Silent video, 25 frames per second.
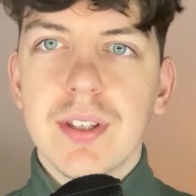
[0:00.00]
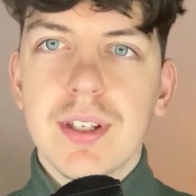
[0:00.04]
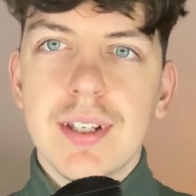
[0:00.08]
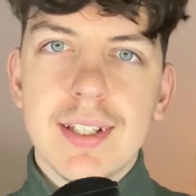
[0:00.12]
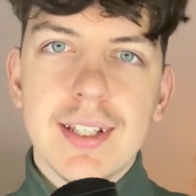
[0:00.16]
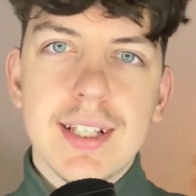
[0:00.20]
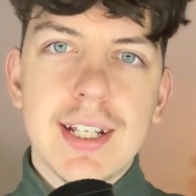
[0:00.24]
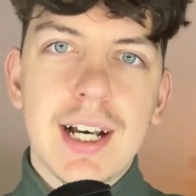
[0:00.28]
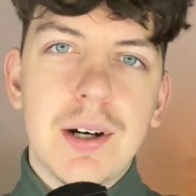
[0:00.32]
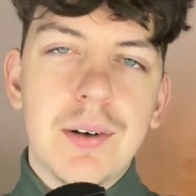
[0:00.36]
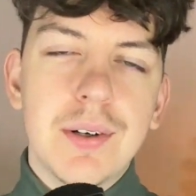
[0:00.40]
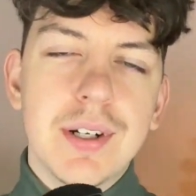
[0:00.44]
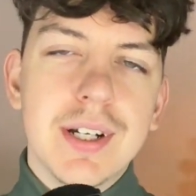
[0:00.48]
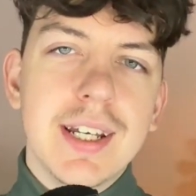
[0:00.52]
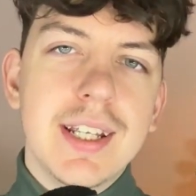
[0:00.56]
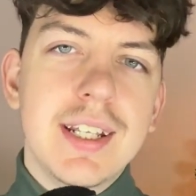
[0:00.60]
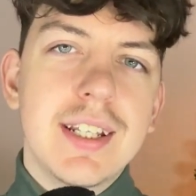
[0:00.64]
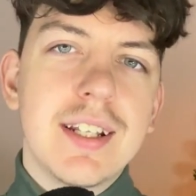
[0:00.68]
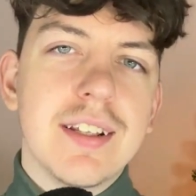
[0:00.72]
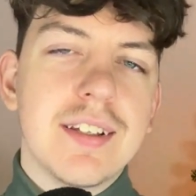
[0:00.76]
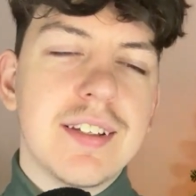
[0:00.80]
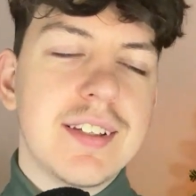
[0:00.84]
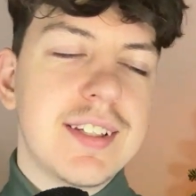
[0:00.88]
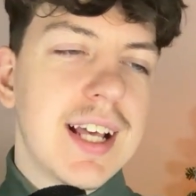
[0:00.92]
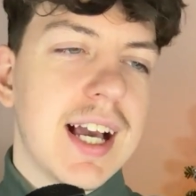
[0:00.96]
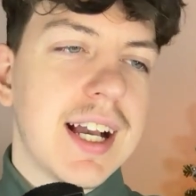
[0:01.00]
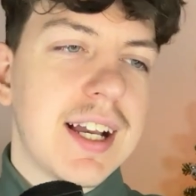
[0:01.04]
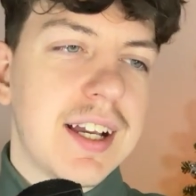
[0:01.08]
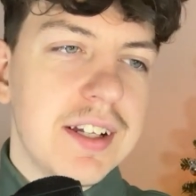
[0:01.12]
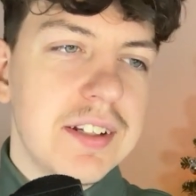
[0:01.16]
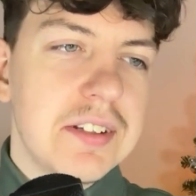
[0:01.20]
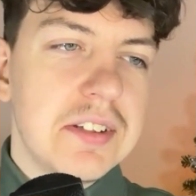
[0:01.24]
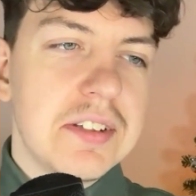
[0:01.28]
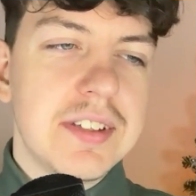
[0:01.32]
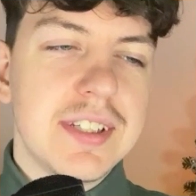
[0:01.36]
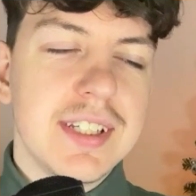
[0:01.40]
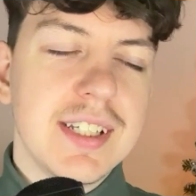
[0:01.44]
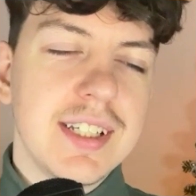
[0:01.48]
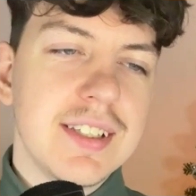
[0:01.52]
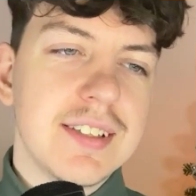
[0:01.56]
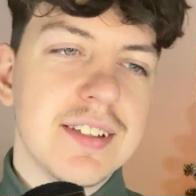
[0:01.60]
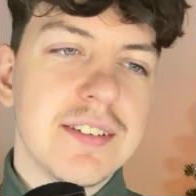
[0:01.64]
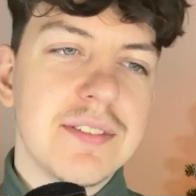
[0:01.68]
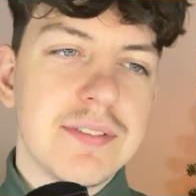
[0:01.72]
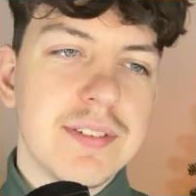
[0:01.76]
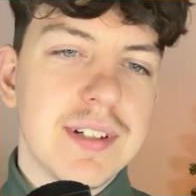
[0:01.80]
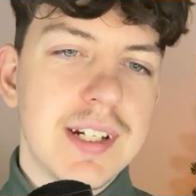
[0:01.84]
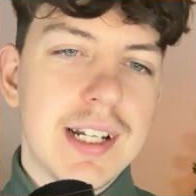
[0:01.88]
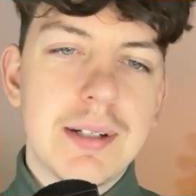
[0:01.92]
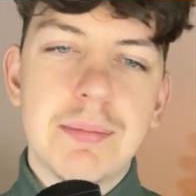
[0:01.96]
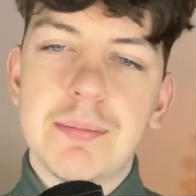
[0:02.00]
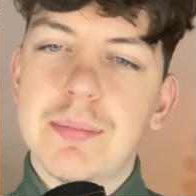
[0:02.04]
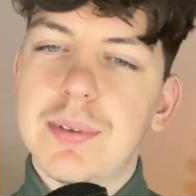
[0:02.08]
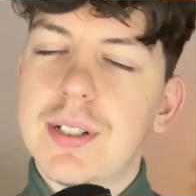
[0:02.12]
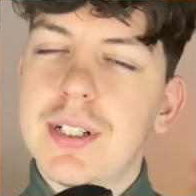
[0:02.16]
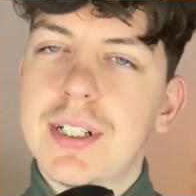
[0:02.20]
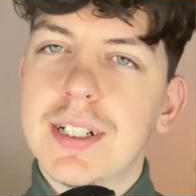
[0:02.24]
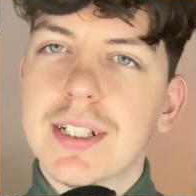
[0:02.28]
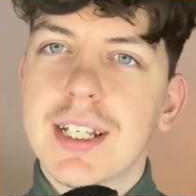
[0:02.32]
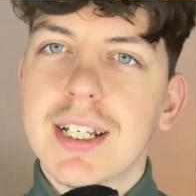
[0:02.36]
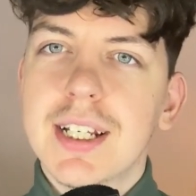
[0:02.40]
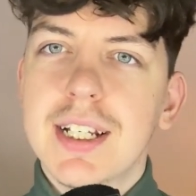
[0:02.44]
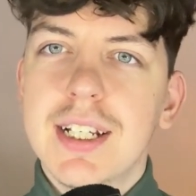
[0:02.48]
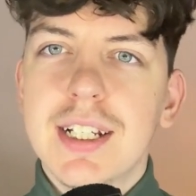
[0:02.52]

Now, in the second season for Lampard,